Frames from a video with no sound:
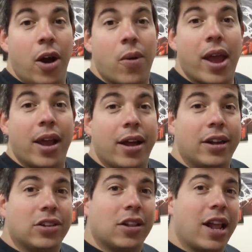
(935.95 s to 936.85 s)
Okay,
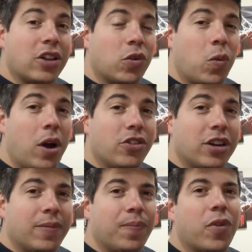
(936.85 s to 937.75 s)
guys, thanks for
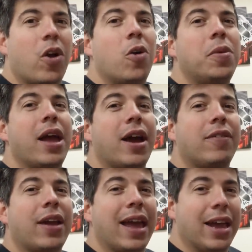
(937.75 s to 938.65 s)
watching. Hope you
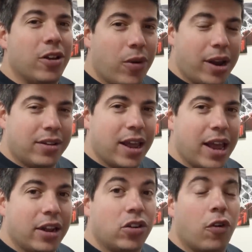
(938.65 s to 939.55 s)
have a great
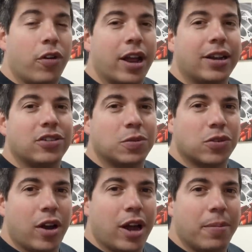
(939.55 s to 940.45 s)
day. Don't forget to
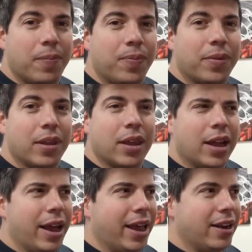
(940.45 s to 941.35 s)
subscribe.
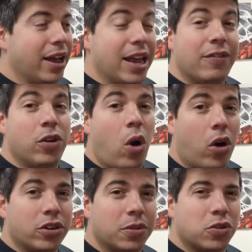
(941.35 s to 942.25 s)
And uh, if you
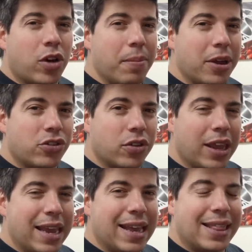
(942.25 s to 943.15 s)
are subscribed, make sure
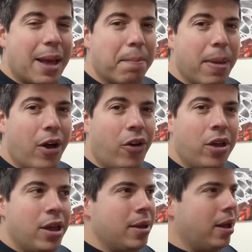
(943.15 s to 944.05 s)
that you hit that
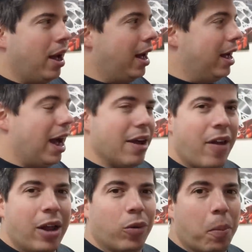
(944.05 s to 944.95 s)
bell. Uh,
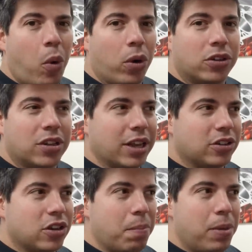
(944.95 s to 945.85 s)
I've had reports
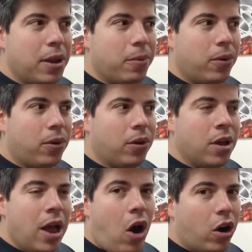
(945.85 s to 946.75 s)
that some
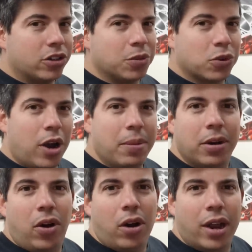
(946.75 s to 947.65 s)
people are
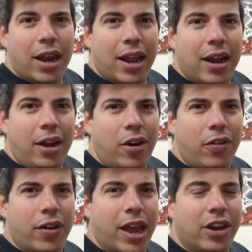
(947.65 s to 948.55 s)
subscribed and aren't getting any
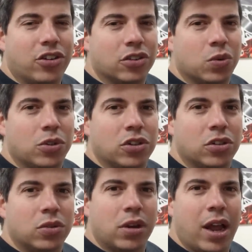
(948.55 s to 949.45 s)
notifications, which
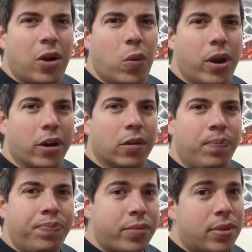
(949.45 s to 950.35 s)
is kind of weird.